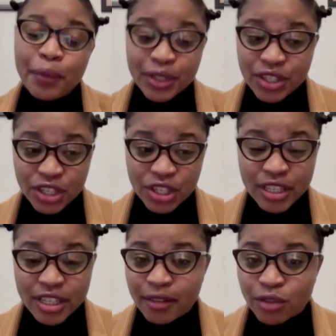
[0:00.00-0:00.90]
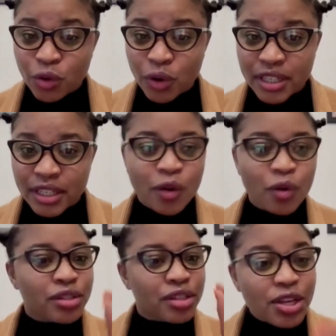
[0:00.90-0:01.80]
politicians have no idea
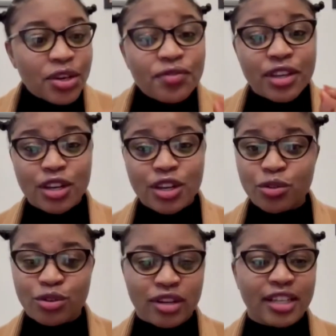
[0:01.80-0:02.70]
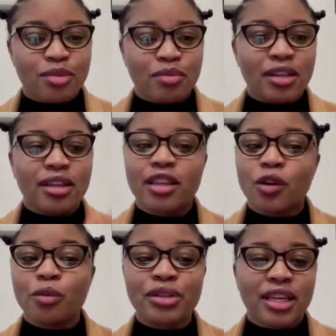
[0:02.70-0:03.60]
because if they knew, trust me, they
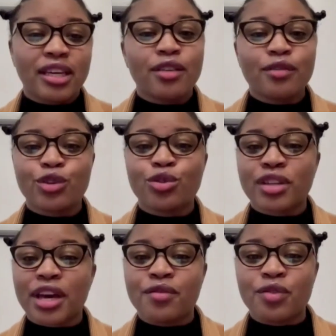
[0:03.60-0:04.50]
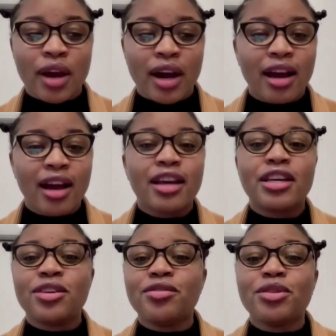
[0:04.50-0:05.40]
will be taking photos everywhere,
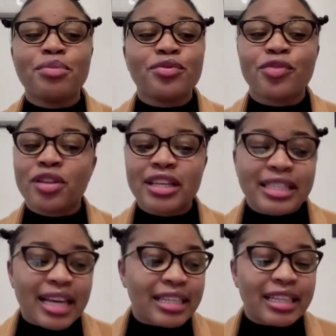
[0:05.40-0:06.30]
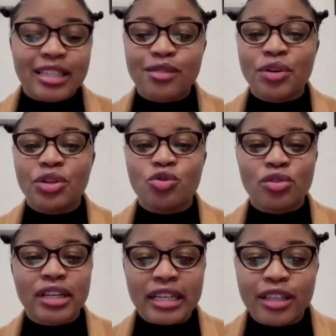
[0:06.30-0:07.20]
even before they started even
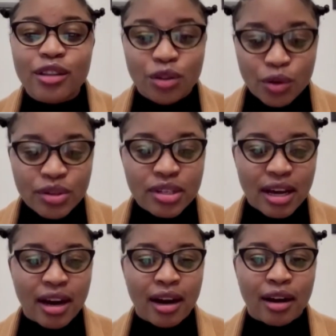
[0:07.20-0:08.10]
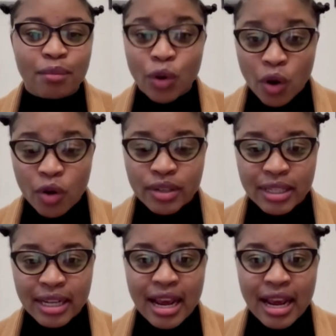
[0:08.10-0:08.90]
drilling those boreholes.